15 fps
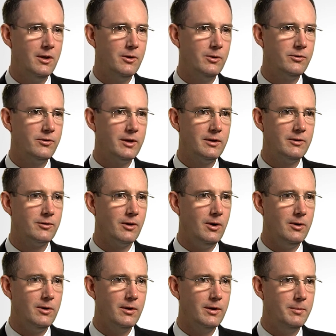Those things
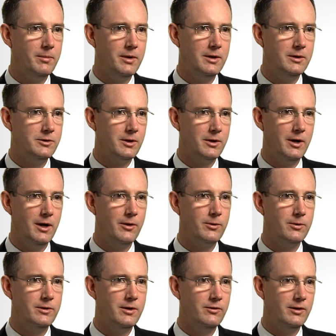all impinge on
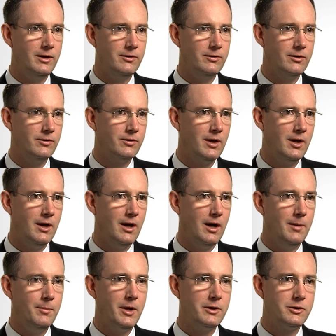other diseases.
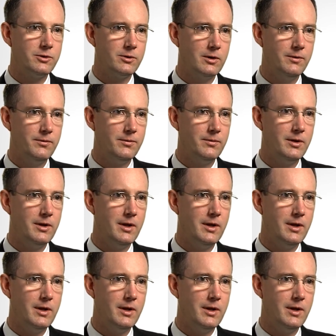I'm not sure if